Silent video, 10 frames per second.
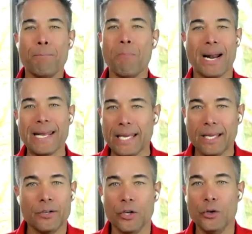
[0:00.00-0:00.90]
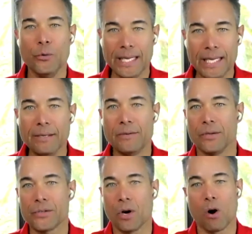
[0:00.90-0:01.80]
money do you need
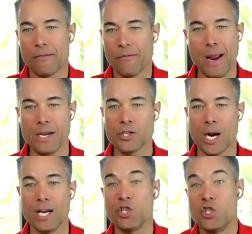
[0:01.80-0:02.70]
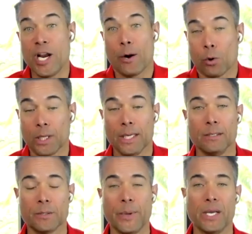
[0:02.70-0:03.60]
to start a franchise, generally
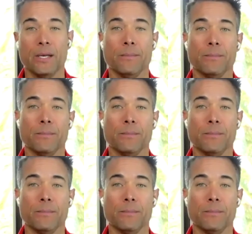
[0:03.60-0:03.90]
speaking? Yeah,